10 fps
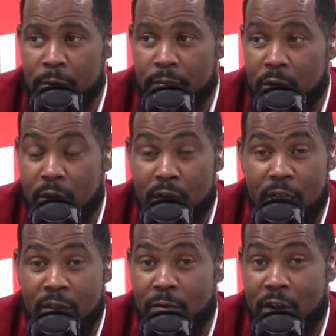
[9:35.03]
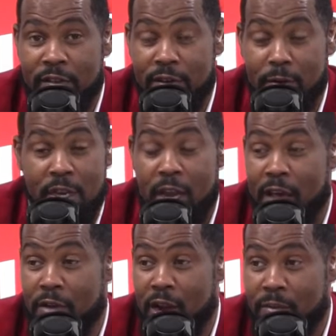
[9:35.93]
I love watching and
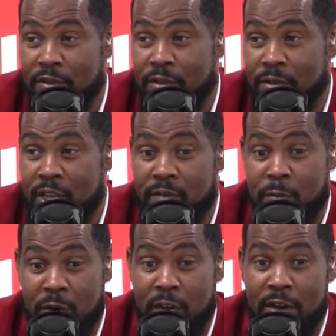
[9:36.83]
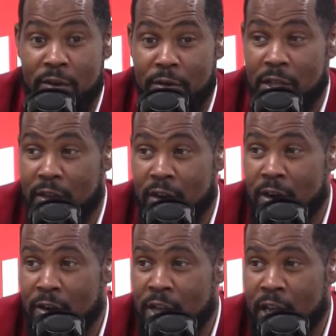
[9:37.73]
have an opportunity, even when I don't get to
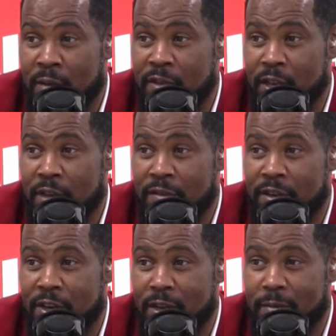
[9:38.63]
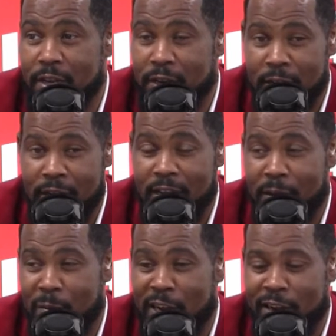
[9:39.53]
call games. I love sitting up there.
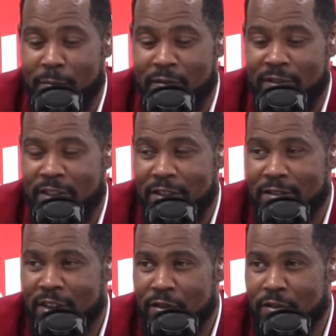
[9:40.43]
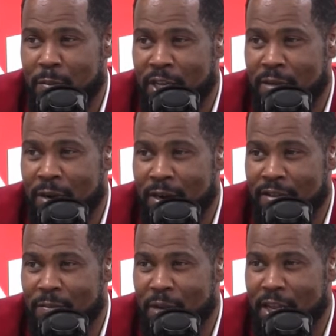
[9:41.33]
I teased Coach P about
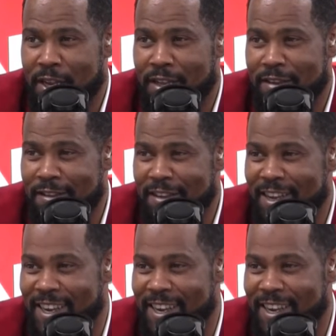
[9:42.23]
his playlist.